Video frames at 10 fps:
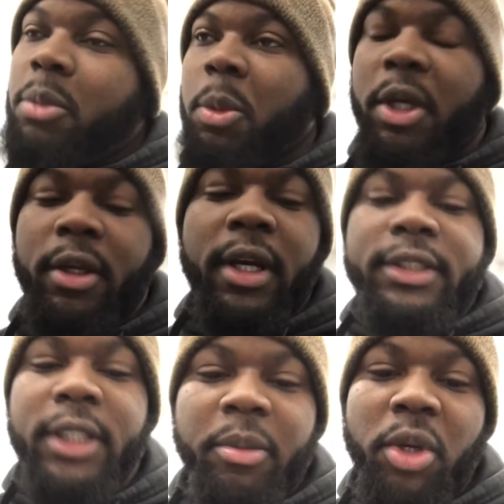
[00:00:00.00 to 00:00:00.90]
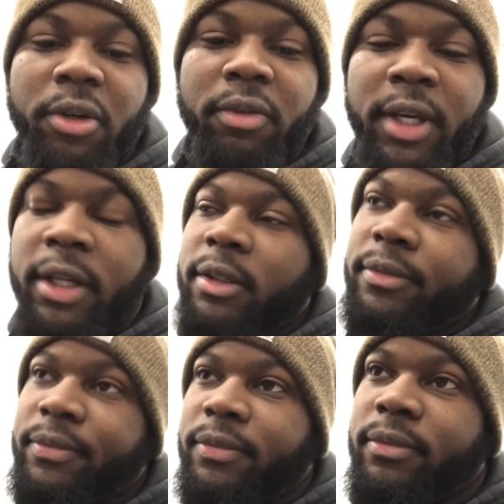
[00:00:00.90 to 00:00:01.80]
But man, you gotta stay motivated.
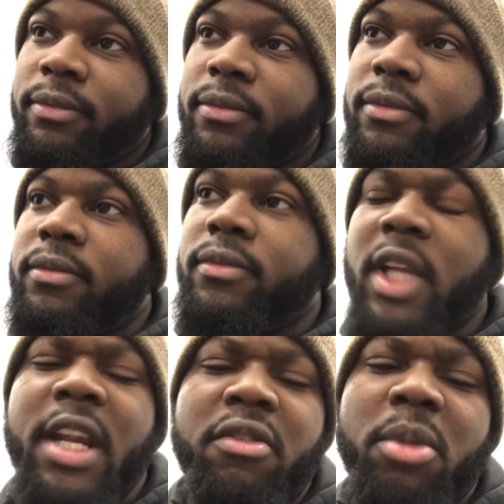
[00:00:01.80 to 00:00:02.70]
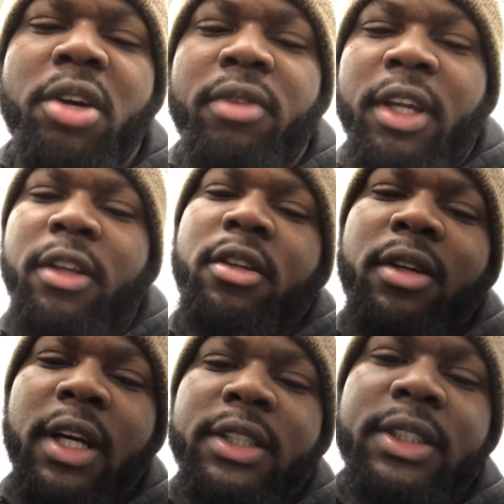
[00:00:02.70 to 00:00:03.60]
Not even motivated.
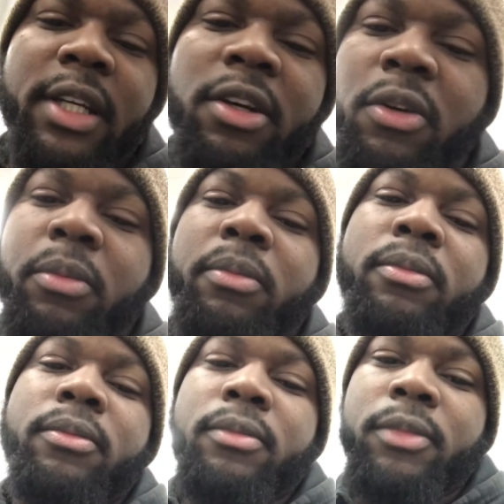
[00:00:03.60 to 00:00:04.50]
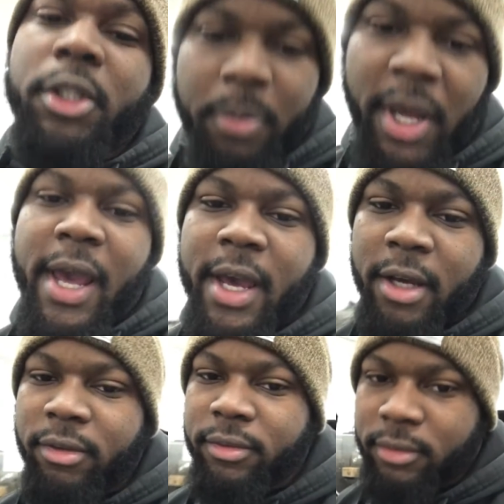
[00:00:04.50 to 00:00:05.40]
You gotta stay on your
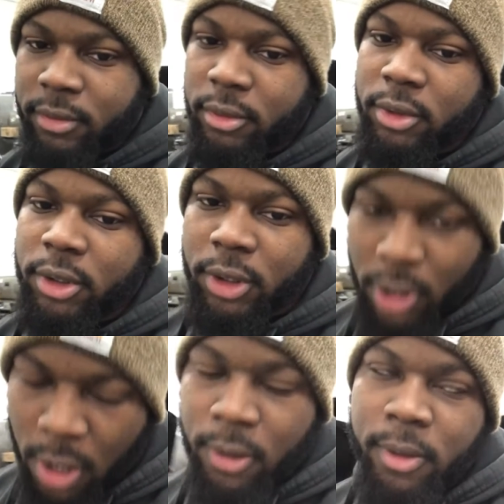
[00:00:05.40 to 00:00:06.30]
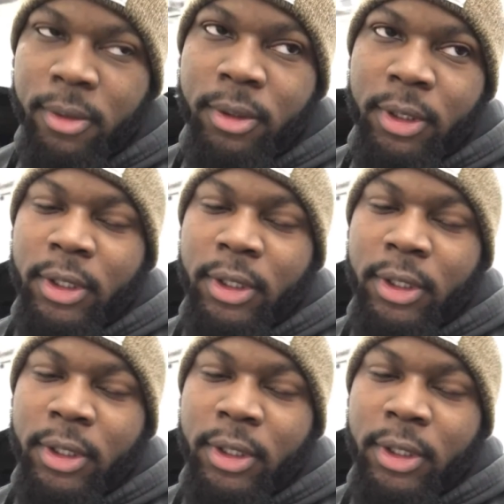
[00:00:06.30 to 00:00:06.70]
path to your goal